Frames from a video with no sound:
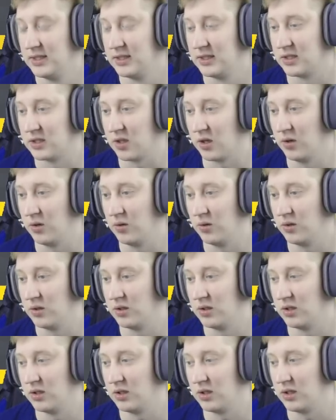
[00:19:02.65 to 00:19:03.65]
So
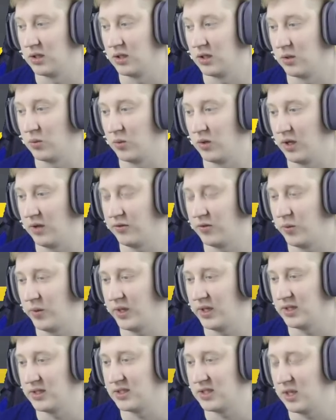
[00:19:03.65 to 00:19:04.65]
we'll have to
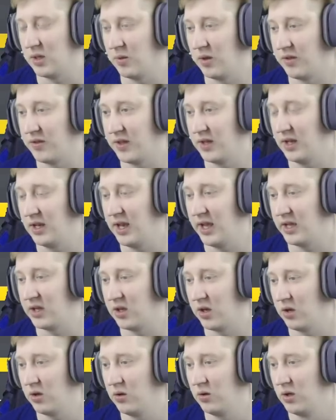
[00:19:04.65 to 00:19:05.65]
wait and see. But I think
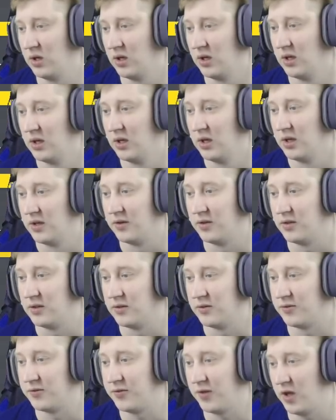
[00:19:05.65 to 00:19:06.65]
Leko,
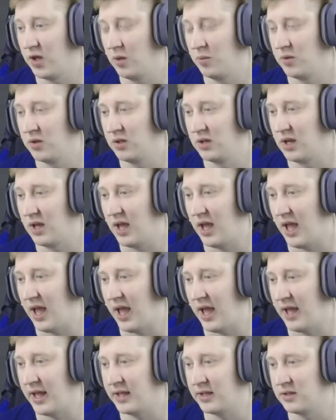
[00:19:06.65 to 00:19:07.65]
Furman
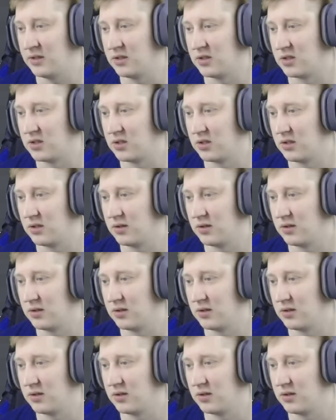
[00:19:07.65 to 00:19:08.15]
and